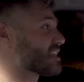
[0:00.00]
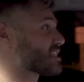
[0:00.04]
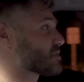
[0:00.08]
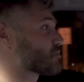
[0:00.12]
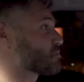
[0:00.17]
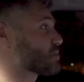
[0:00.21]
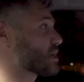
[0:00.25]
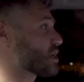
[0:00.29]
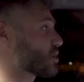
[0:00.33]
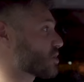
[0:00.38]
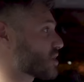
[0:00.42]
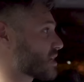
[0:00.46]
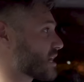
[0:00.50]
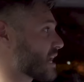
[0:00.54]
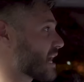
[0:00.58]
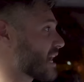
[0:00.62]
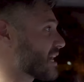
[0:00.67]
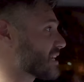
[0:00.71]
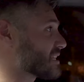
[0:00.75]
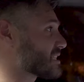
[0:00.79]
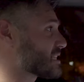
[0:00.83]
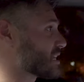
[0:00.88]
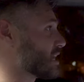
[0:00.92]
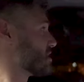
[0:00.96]
is
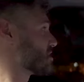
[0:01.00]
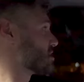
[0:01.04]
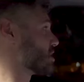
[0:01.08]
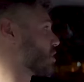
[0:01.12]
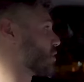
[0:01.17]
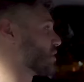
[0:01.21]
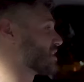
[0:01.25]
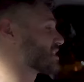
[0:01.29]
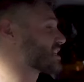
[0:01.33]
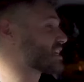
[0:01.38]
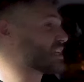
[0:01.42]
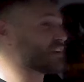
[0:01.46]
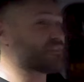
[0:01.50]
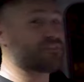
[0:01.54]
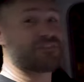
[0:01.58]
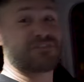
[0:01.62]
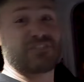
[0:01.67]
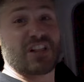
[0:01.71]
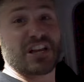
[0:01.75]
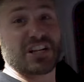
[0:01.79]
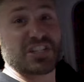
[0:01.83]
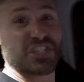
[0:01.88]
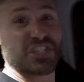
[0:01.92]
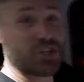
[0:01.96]
periodized, so it's gonna
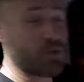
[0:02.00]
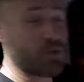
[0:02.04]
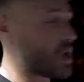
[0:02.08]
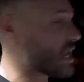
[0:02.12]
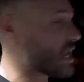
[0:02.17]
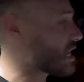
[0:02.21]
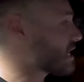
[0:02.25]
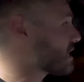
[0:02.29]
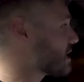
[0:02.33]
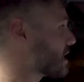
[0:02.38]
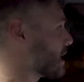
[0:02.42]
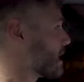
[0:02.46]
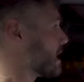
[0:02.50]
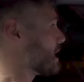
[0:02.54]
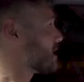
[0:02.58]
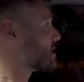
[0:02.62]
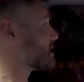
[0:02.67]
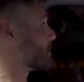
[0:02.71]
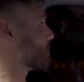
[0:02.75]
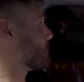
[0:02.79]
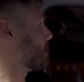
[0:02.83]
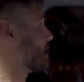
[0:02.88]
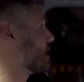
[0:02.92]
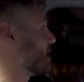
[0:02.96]
fluctuate
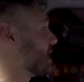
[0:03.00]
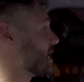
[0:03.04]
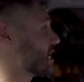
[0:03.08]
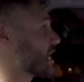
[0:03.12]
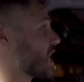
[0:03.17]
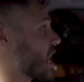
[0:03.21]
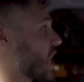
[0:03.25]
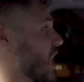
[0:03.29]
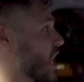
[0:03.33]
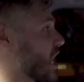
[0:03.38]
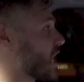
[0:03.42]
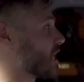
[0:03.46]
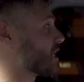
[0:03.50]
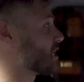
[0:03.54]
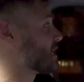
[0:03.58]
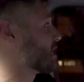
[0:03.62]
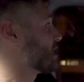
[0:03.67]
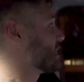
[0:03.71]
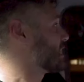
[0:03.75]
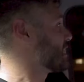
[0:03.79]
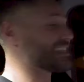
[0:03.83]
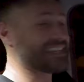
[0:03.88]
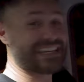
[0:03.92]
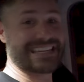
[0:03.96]
depending on
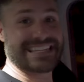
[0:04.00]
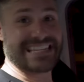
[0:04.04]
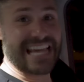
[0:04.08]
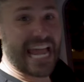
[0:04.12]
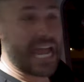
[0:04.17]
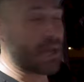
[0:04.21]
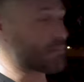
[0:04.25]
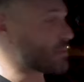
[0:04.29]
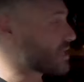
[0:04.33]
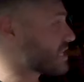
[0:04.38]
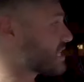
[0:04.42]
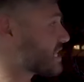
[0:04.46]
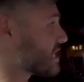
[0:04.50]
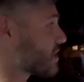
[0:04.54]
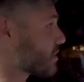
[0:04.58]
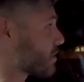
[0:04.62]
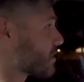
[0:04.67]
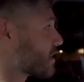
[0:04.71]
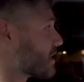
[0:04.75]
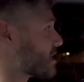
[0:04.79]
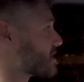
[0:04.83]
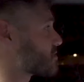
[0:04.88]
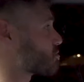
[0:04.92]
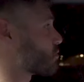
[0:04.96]
the time of year
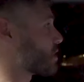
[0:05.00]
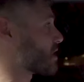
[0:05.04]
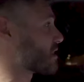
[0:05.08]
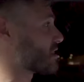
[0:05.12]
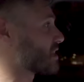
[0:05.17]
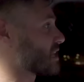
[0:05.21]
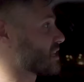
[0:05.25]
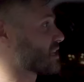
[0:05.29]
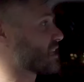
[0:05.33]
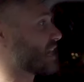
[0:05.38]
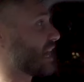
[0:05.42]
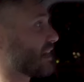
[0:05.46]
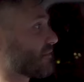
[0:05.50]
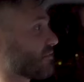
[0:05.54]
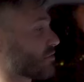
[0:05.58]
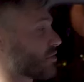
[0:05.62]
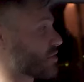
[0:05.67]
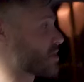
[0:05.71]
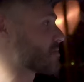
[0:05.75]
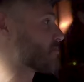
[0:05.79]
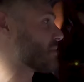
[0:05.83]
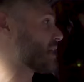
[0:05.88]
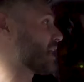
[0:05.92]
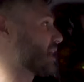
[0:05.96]
it is. One thing that I've
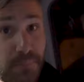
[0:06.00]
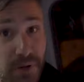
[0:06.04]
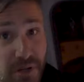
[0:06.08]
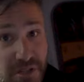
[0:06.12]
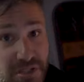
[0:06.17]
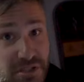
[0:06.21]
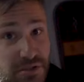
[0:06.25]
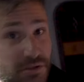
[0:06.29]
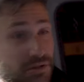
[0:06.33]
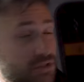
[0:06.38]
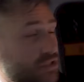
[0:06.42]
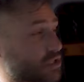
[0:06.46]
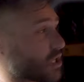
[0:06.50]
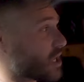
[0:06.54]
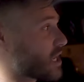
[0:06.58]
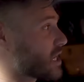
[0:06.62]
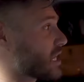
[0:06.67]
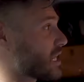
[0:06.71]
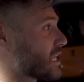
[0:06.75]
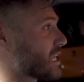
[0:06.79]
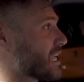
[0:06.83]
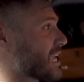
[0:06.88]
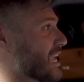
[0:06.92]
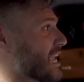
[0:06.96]
learned in my personal
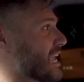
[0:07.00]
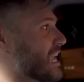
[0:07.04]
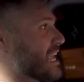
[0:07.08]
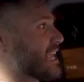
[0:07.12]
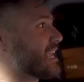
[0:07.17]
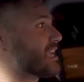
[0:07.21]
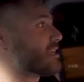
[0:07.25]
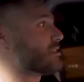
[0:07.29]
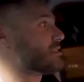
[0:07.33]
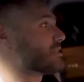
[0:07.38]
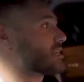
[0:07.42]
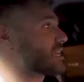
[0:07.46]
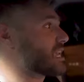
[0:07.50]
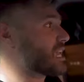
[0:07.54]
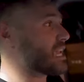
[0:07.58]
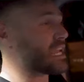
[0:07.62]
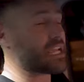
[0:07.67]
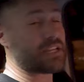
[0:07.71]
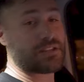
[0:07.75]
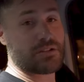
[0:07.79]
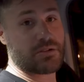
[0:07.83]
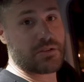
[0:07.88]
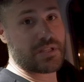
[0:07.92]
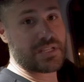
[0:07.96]
training is you
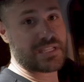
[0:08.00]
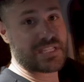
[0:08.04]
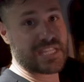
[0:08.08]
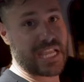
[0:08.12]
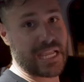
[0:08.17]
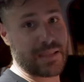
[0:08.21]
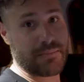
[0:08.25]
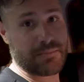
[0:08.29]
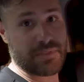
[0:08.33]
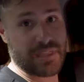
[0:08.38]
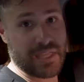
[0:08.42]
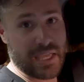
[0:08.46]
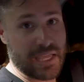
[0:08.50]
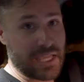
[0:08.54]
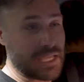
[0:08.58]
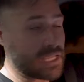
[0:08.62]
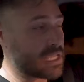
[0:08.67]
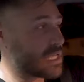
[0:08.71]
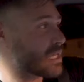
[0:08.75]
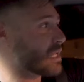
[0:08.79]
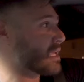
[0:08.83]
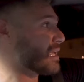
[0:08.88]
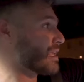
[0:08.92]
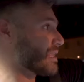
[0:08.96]
can't do the same
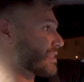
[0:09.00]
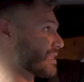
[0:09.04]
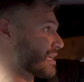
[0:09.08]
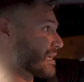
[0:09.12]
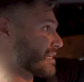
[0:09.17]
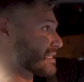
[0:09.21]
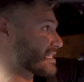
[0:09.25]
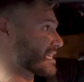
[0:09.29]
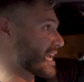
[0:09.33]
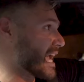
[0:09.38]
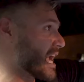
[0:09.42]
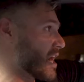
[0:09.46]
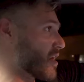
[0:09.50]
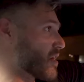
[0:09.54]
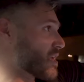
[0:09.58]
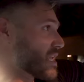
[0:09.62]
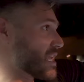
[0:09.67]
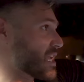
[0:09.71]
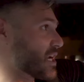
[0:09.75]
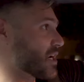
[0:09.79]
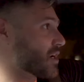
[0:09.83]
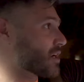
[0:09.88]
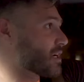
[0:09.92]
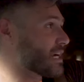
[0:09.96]
thing the entire
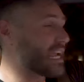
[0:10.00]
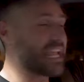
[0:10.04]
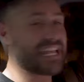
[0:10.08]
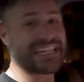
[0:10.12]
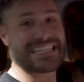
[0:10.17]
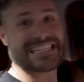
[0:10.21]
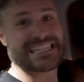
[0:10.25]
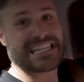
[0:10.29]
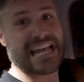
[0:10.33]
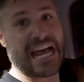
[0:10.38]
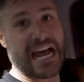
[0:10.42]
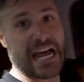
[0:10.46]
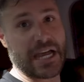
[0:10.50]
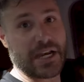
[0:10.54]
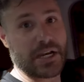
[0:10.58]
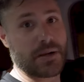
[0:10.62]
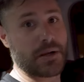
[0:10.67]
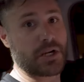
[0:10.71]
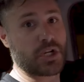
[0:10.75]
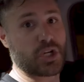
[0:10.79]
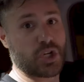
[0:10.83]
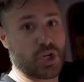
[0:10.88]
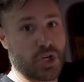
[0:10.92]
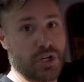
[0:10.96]
year. It's not
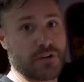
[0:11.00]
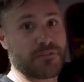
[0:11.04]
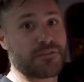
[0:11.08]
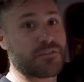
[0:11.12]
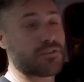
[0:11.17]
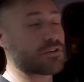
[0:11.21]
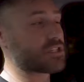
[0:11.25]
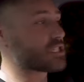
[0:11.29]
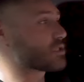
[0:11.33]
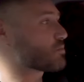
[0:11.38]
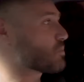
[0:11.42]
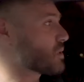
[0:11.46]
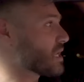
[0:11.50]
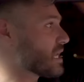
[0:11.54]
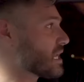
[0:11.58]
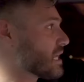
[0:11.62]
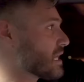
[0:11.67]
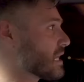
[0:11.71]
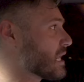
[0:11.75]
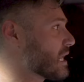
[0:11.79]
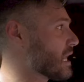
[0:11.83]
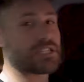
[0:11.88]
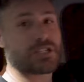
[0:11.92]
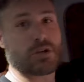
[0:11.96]
good for
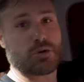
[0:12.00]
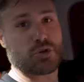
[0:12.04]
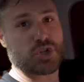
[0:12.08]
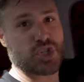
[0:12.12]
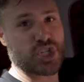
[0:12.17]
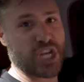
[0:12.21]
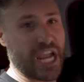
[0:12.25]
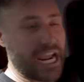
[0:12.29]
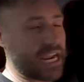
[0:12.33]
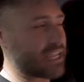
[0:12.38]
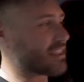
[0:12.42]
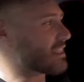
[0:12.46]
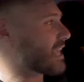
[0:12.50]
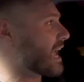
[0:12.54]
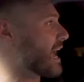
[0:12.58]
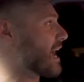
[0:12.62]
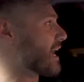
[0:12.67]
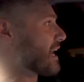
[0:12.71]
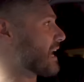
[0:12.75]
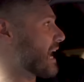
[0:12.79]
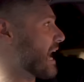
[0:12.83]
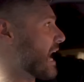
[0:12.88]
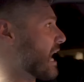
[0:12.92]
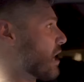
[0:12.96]
speed, so check
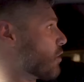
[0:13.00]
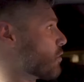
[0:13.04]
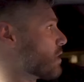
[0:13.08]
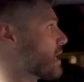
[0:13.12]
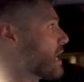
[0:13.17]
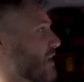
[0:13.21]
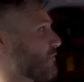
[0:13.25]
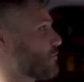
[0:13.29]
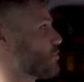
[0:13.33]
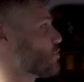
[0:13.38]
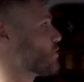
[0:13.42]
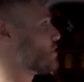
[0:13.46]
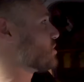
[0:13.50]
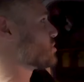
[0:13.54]
that out. If you